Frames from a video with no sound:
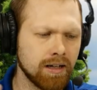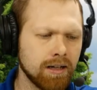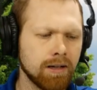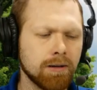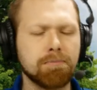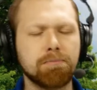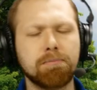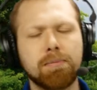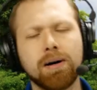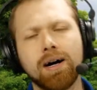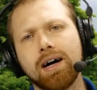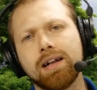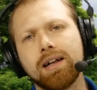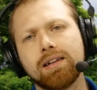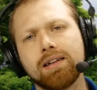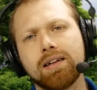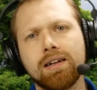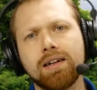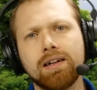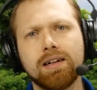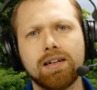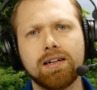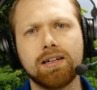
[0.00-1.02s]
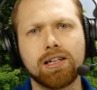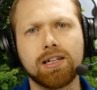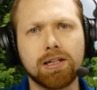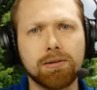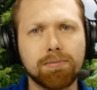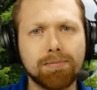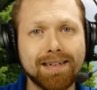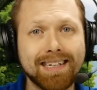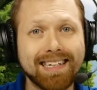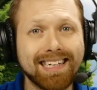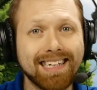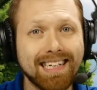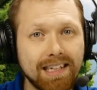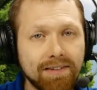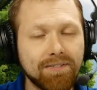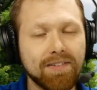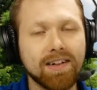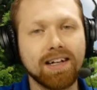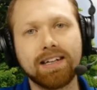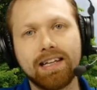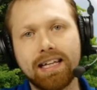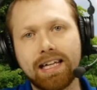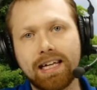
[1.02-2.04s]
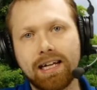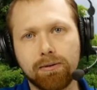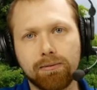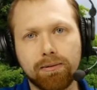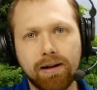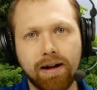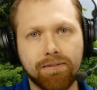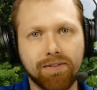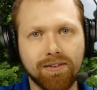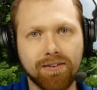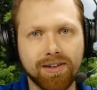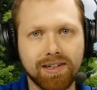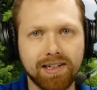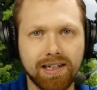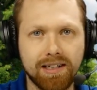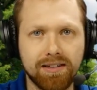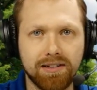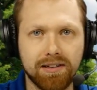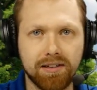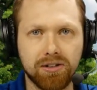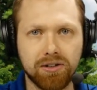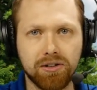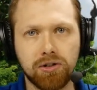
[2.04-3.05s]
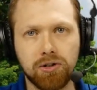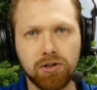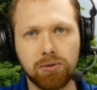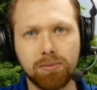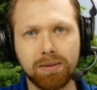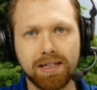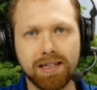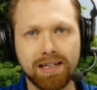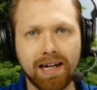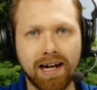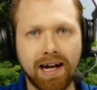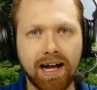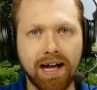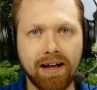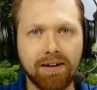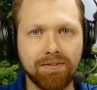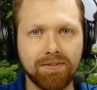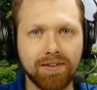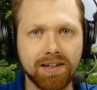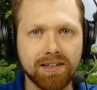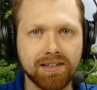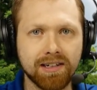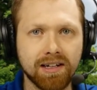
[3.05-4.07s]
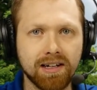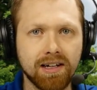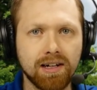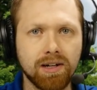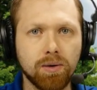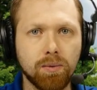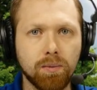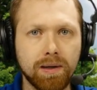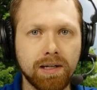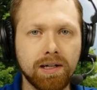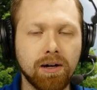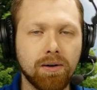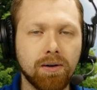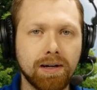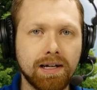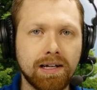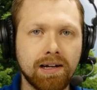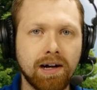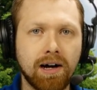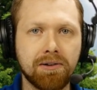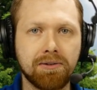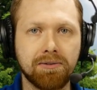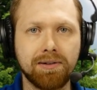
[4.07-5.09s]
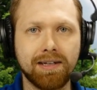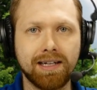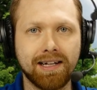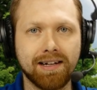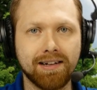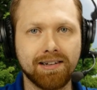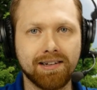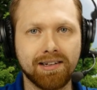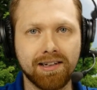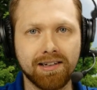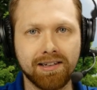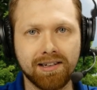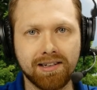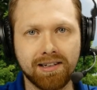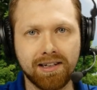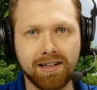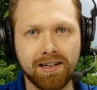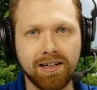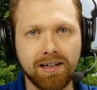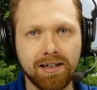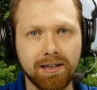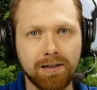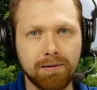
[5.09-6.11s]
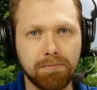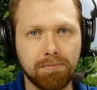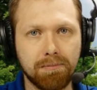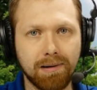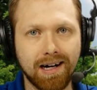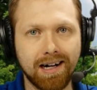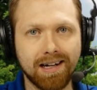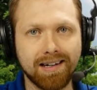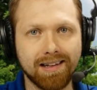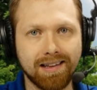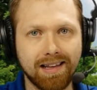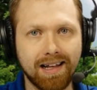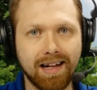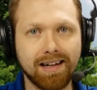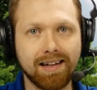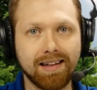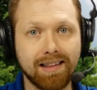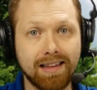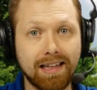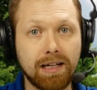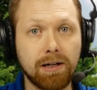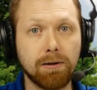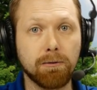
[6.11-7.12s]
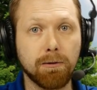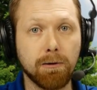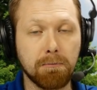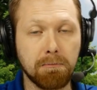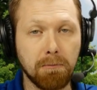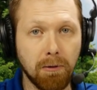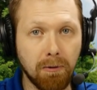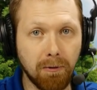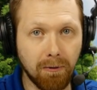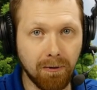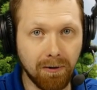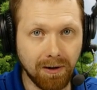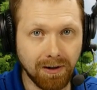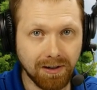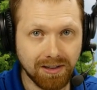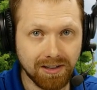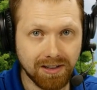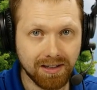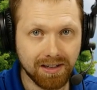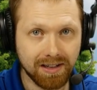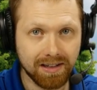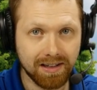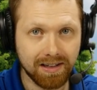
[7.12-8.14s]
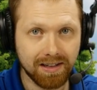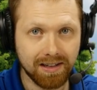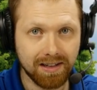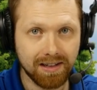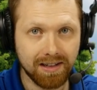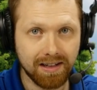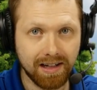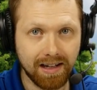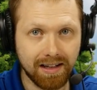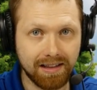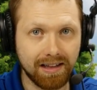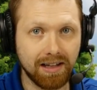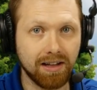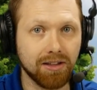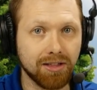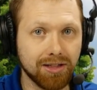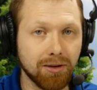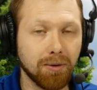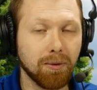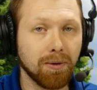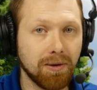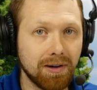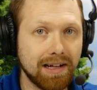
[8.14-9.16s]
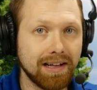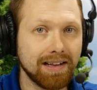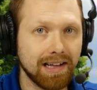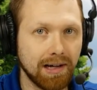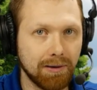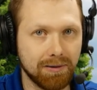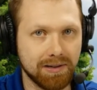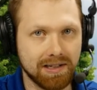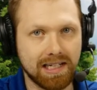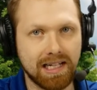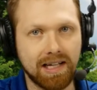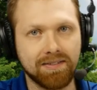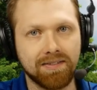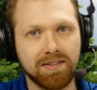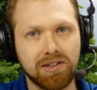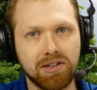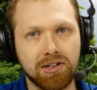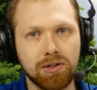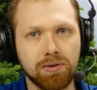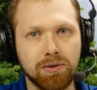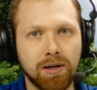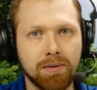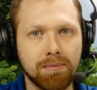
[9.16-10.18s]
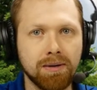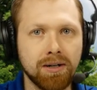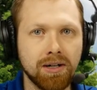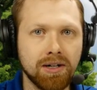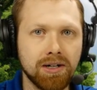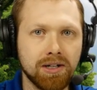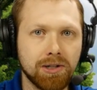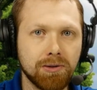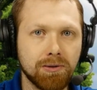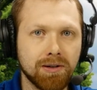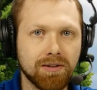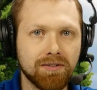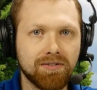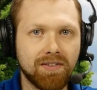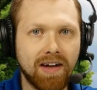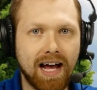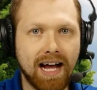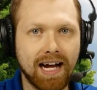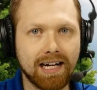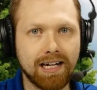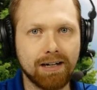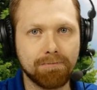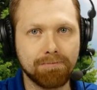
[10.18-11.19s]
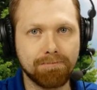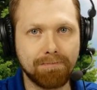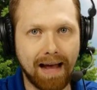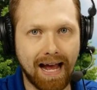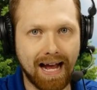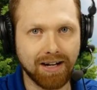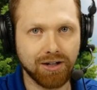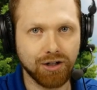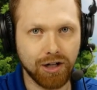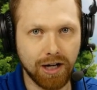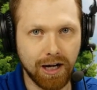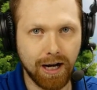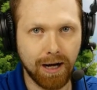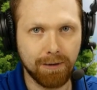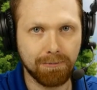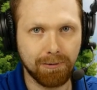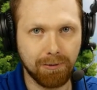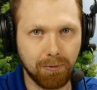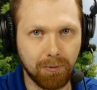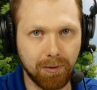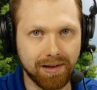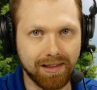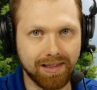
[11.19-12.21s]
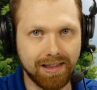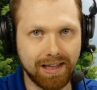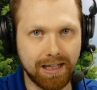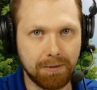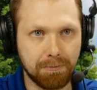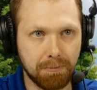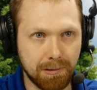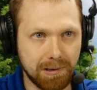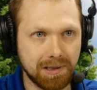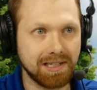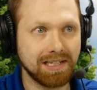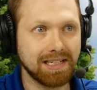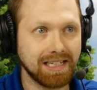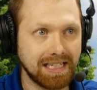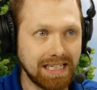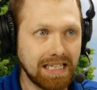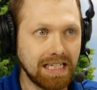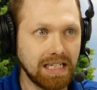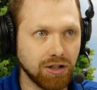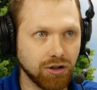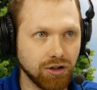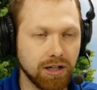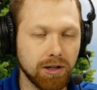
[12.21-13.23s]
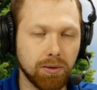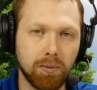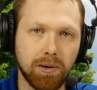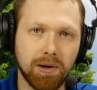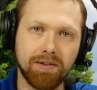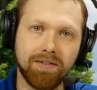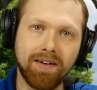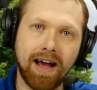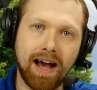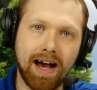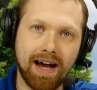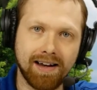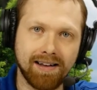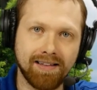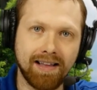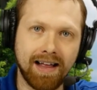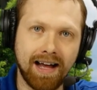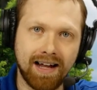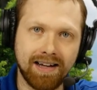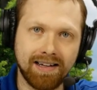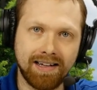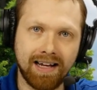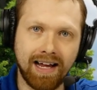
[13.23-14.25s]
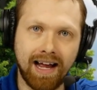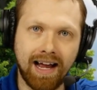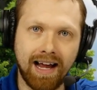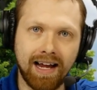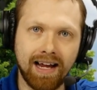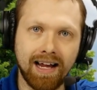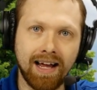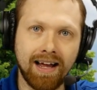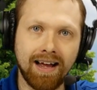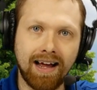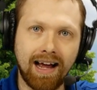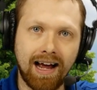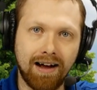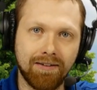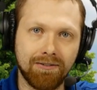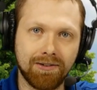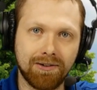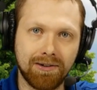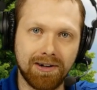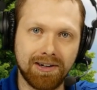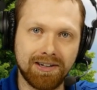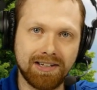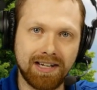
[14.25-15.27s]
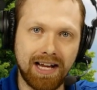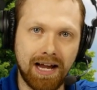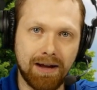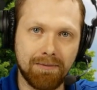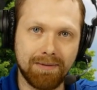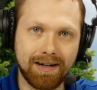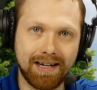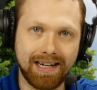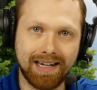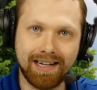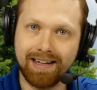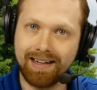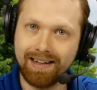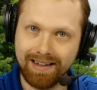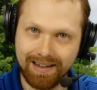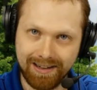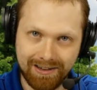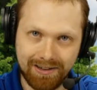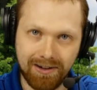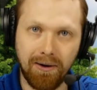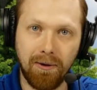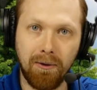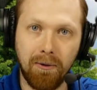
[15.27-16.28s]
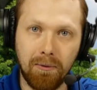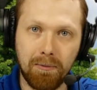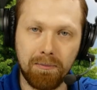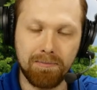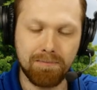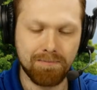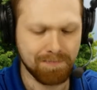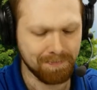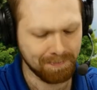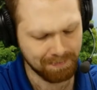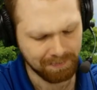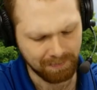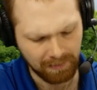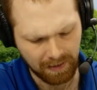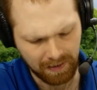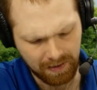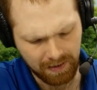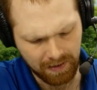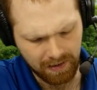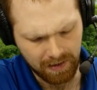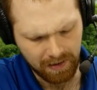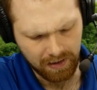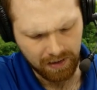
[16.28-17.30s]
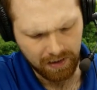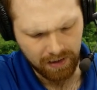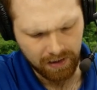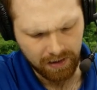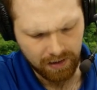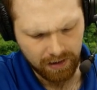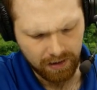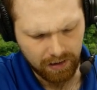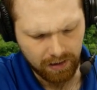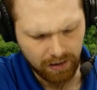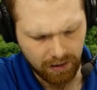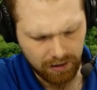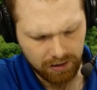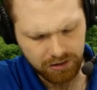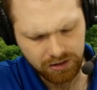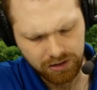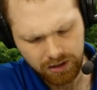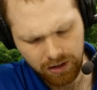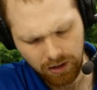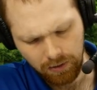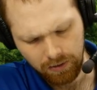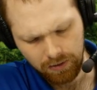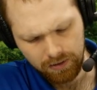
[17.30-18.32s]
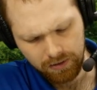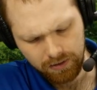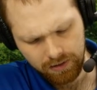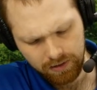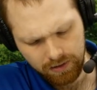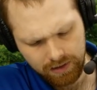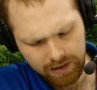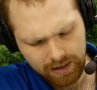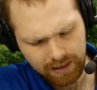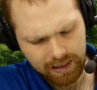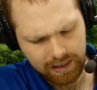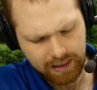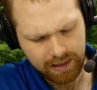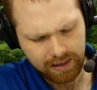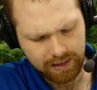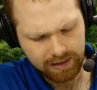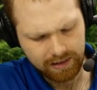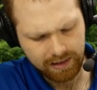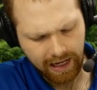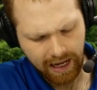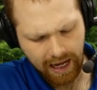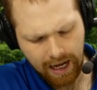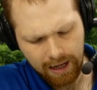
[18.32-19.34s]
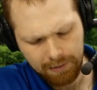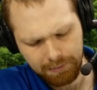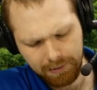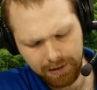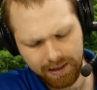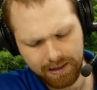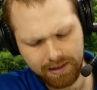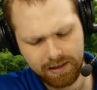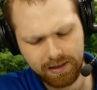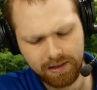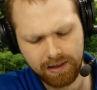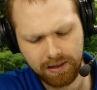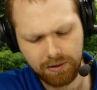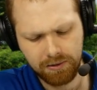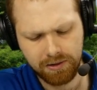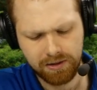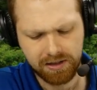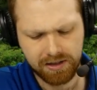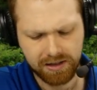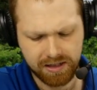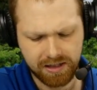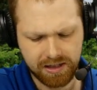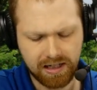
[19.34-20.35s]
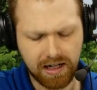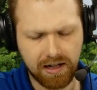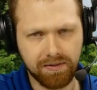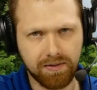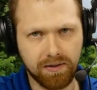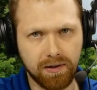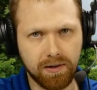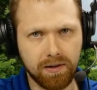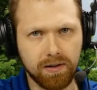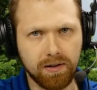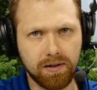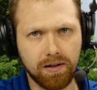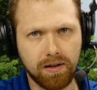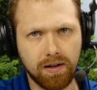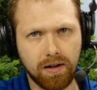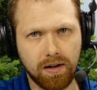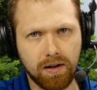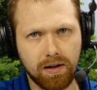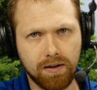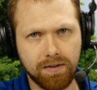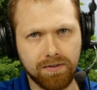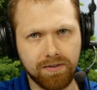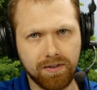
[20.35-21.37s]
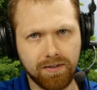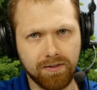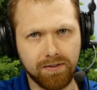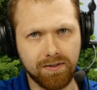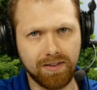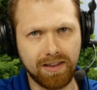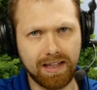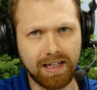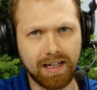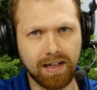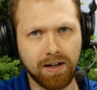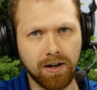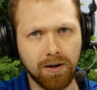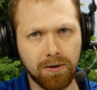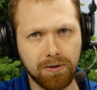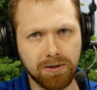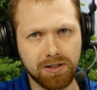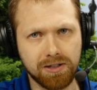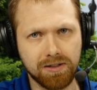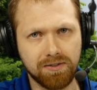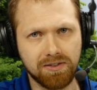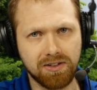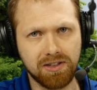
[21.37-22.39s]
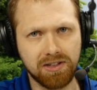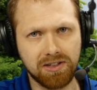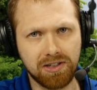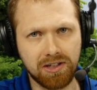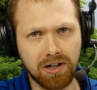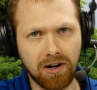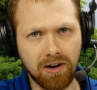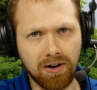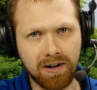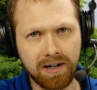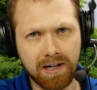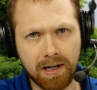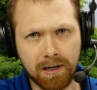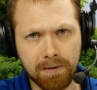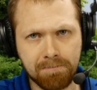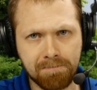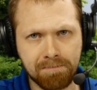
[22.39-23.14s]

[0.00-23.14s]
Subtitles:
but specifically referencing this tomb and Caiaphas, we know he not only existed, but that the reports and the authority that was given to him do in fact match up with the prestige he would have had in that day after examining his home. Also, the tablet that was discovered off of the coast of Caesarea